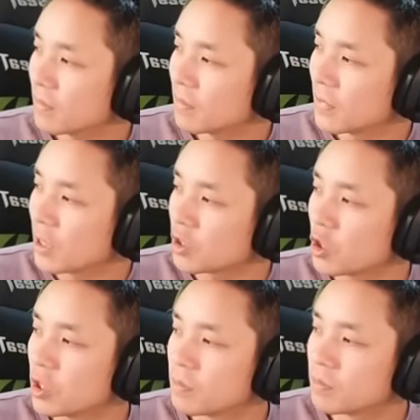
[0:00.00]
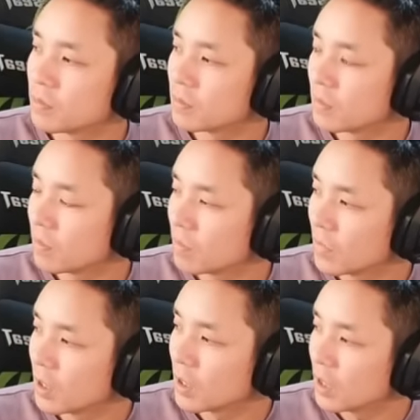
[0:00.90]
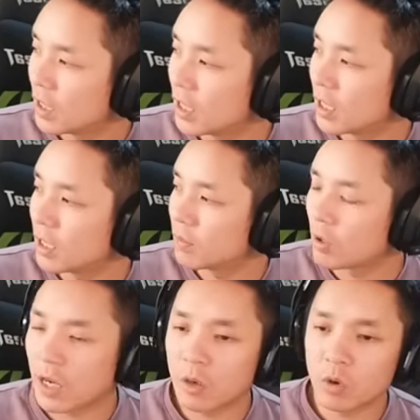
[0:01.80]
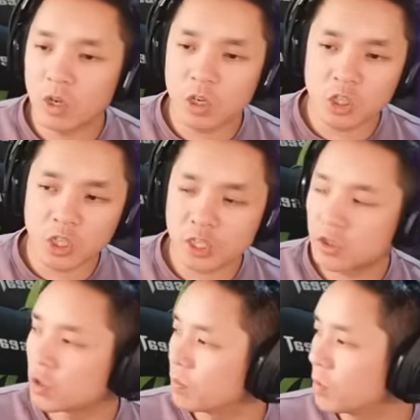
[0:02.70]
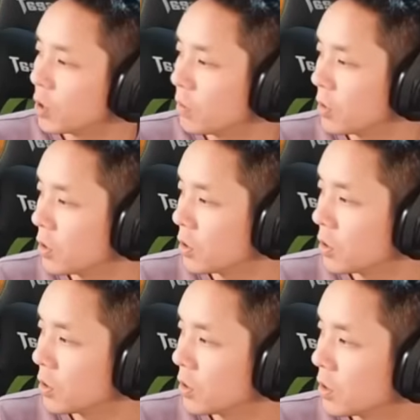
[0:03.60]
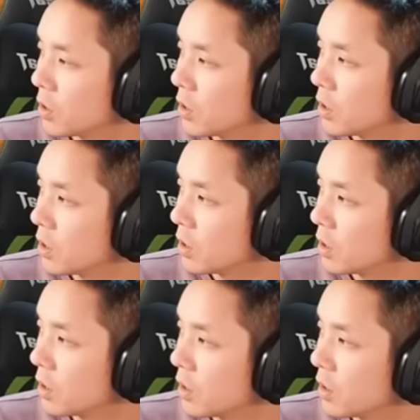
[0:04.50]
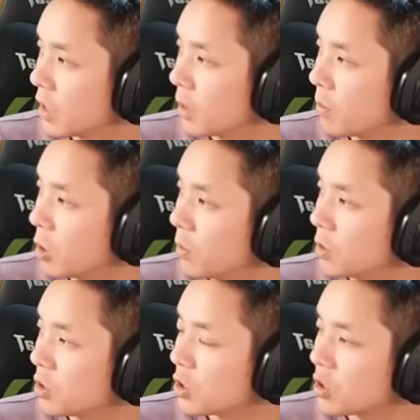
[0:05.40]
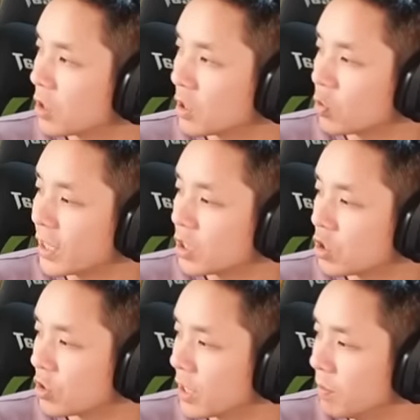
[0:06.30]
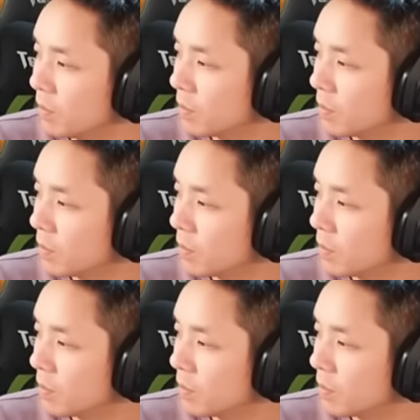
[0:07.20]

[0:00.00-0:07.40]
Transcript: That was good. Okay, we're gonna go check. So Momo... Can Twice stream?